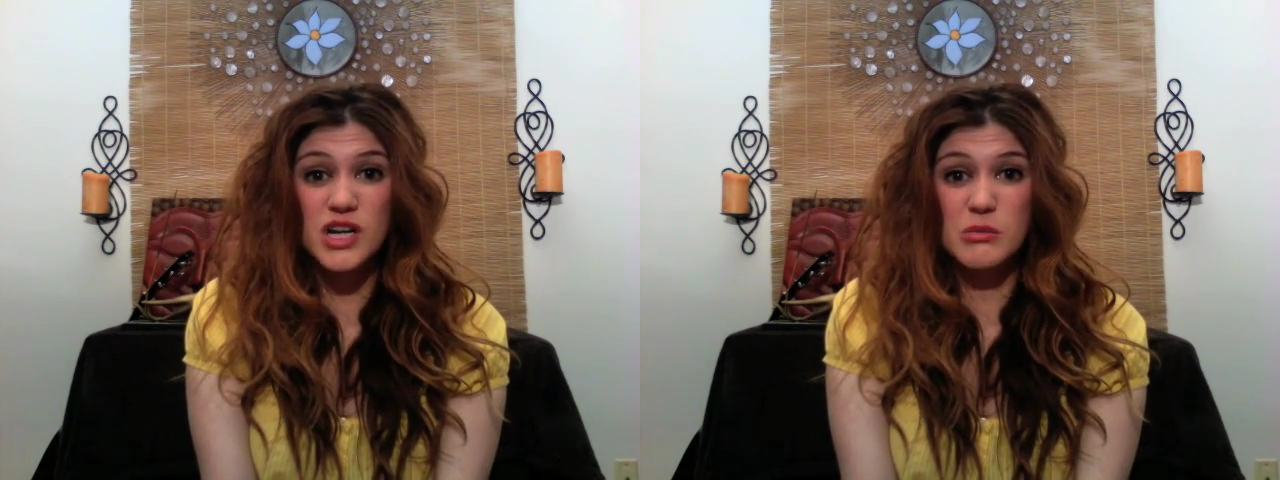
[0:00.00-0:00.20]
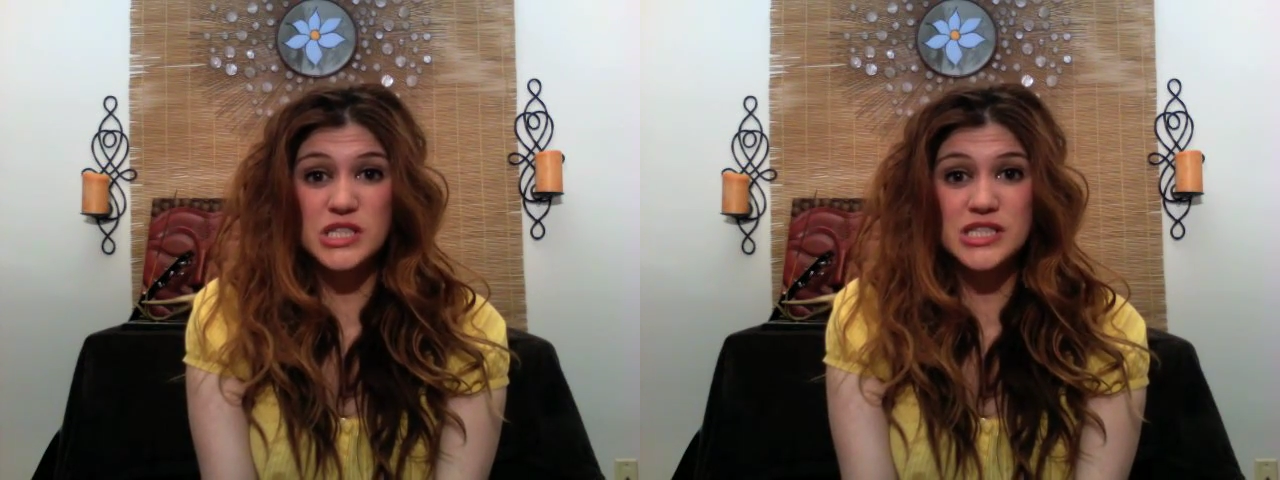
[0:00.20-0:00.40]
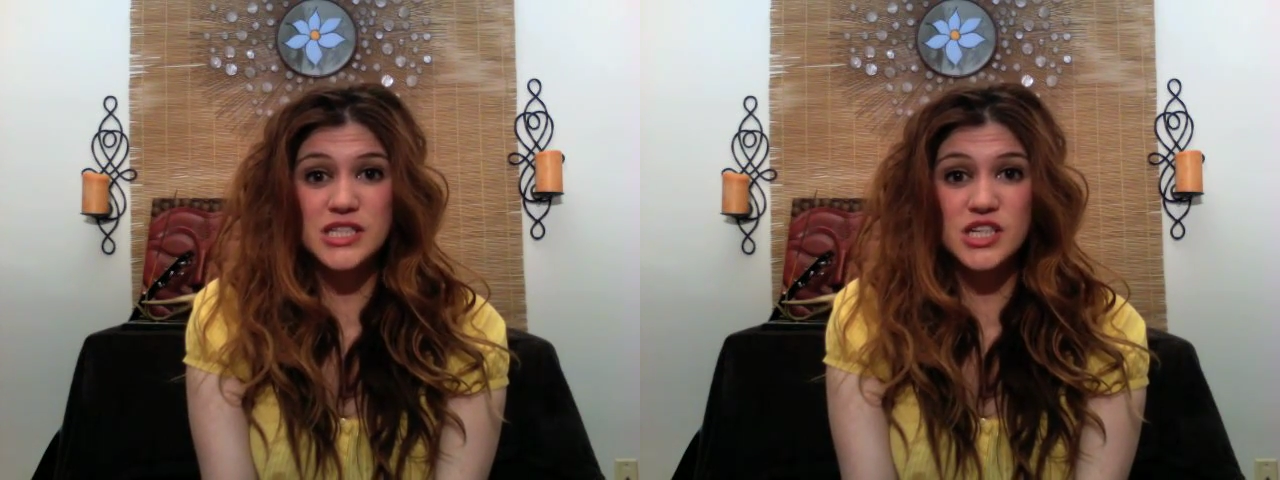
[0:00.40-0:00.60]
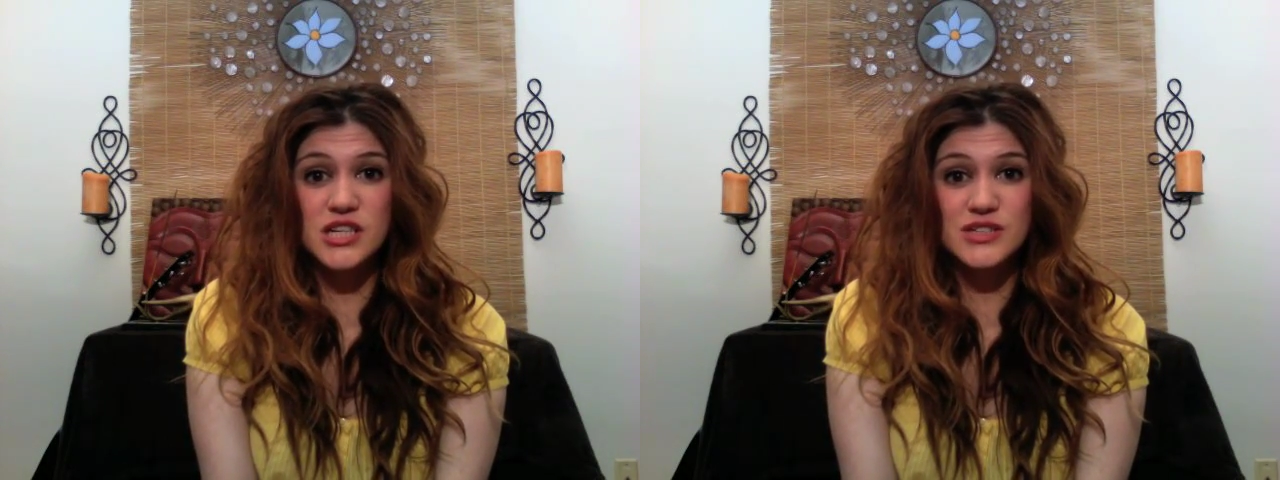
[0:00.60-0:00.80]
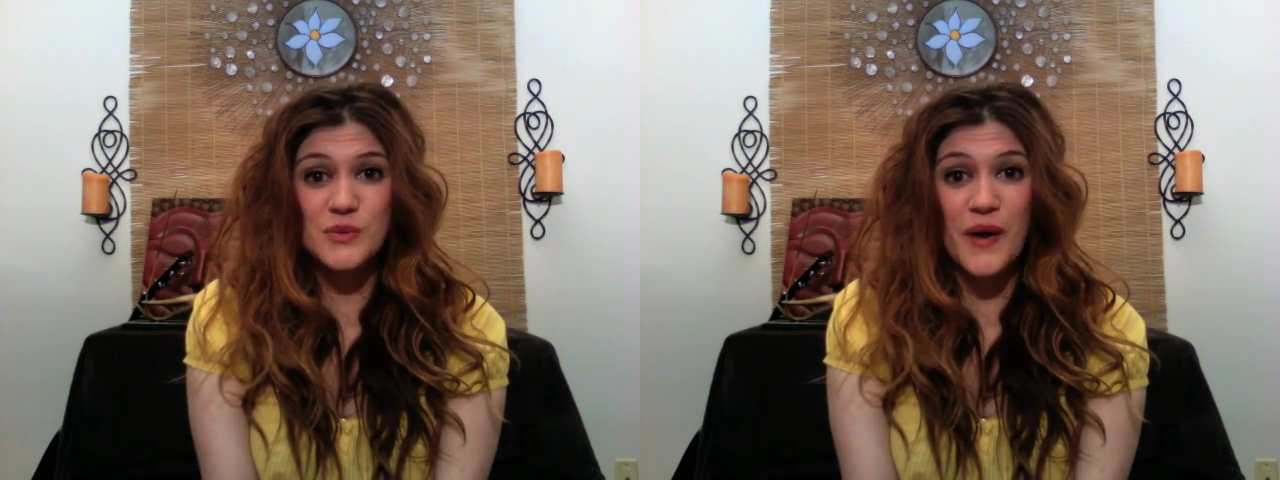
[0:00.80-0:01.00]
in
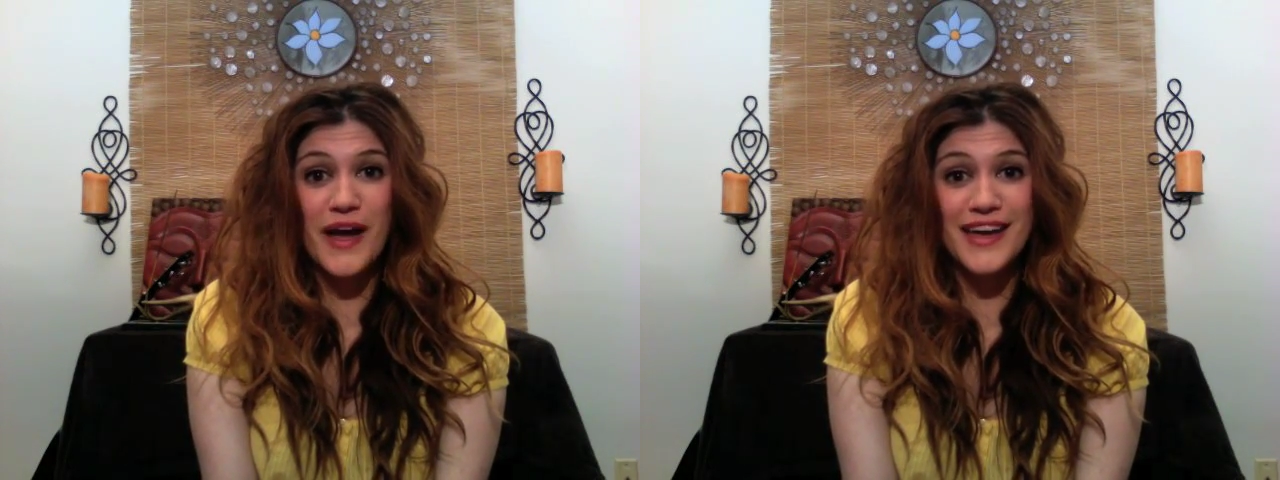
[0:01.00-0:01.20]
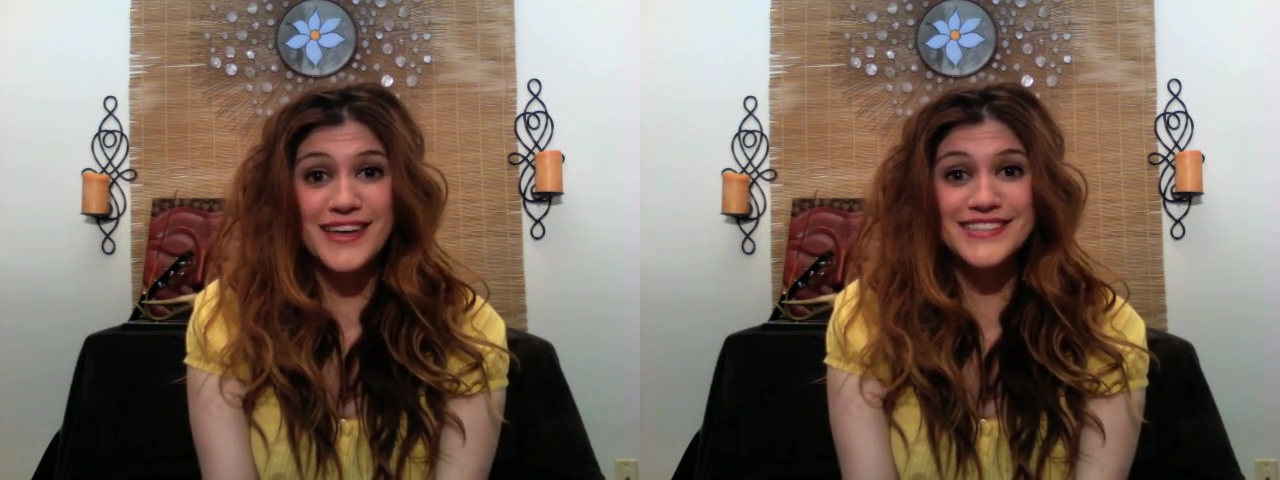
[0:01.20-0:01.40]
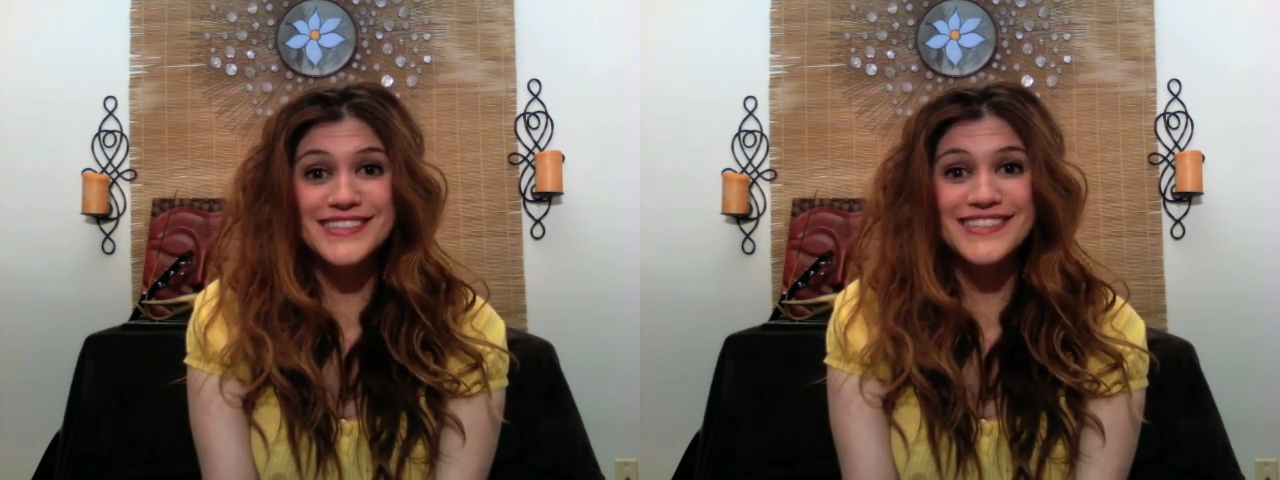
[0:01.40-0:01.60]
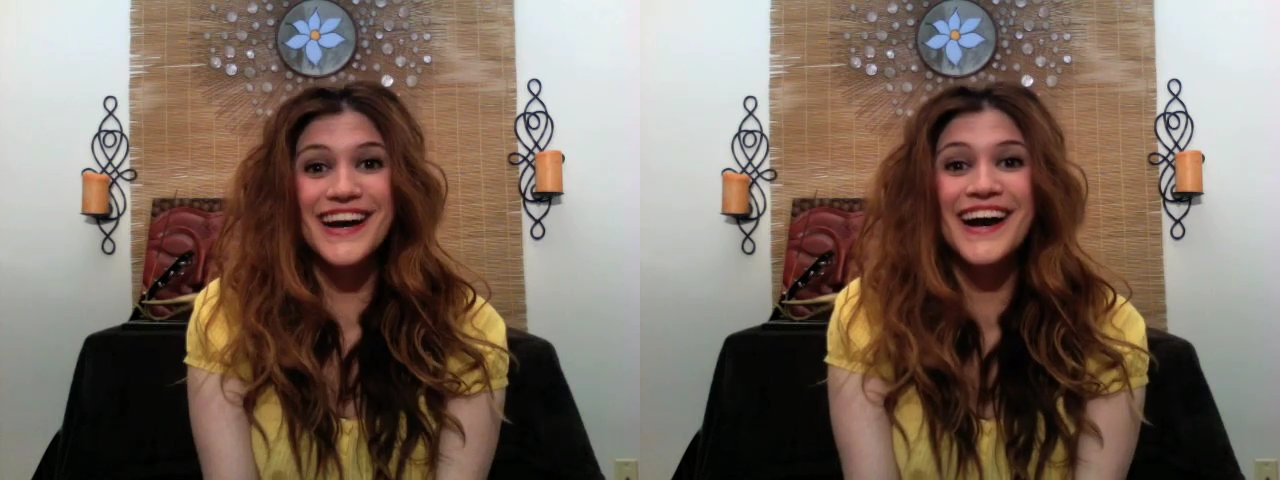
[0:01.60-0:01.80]
mysterious ways.